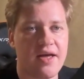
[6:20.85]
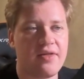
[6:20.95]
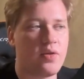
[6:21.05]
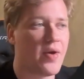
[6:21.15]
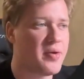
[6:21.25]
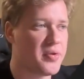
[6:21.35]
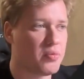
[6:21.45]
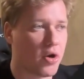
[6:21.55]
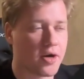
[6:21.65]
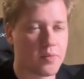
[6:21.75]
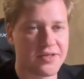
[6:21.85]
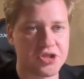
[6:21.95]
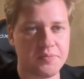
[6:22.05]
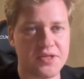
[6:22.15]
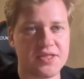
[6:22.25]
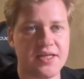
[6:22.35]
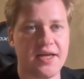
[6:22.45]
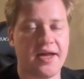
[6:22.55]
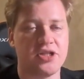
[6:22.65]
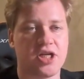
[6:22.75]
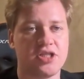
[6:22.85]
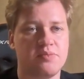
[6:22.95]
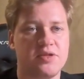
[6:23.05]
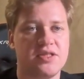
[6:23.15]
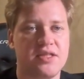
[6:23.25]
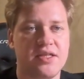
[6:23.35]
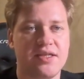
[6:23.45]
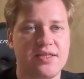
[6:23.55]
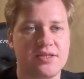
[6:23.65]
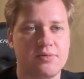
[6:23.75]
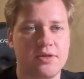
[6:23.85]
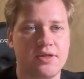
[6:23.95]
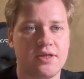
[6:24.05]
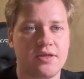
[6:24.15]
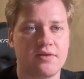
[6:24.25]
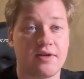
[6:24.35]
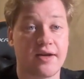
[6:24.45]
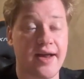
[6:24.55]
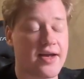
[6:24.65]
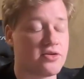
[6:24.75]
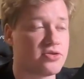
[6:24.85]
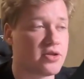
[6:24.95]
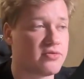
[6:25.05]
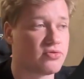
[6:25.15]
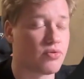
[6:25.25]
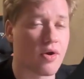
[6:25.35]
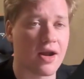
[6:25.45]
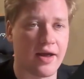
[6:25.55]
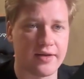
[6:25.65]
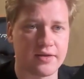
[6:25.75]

The way we work with GPT and ChatGPT is we connect to it through client.